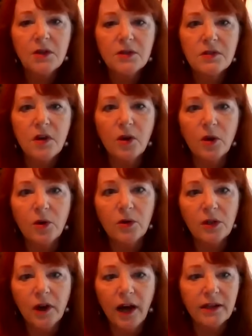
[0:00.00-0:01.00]
So,
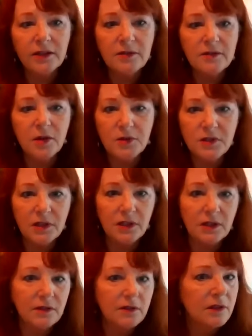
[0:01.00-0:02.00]
you know, I can so
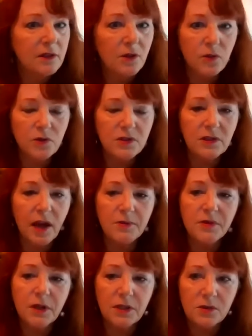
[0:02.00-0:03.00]
see, you know, those
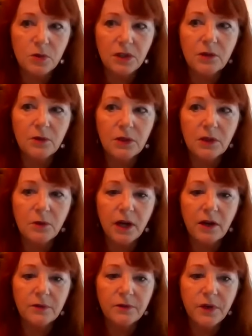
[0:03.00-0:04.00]
types of things working really
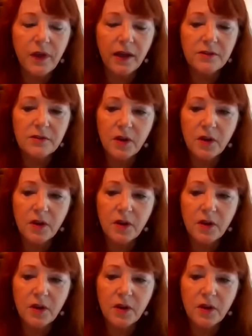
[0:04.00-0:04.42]
well for that.